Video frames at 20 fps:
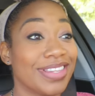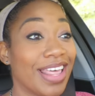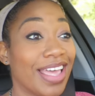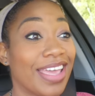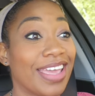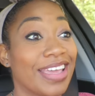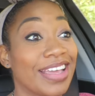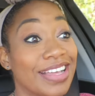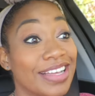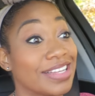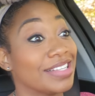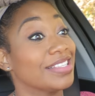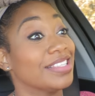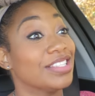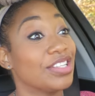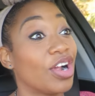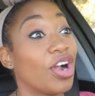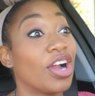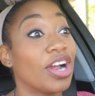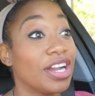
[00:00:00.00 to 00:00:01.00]
like
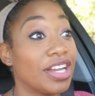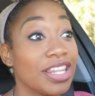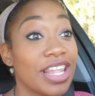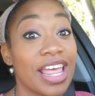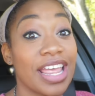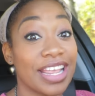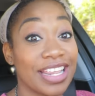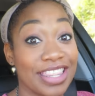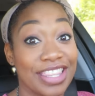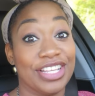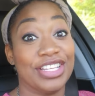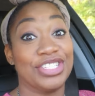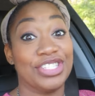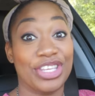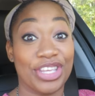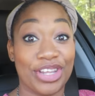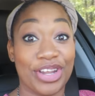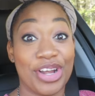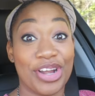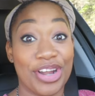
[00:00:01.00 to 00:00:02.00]
starting like this
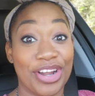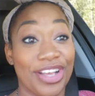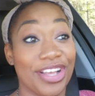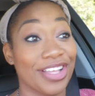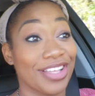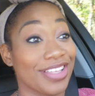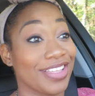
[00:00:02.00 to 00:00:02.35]
year.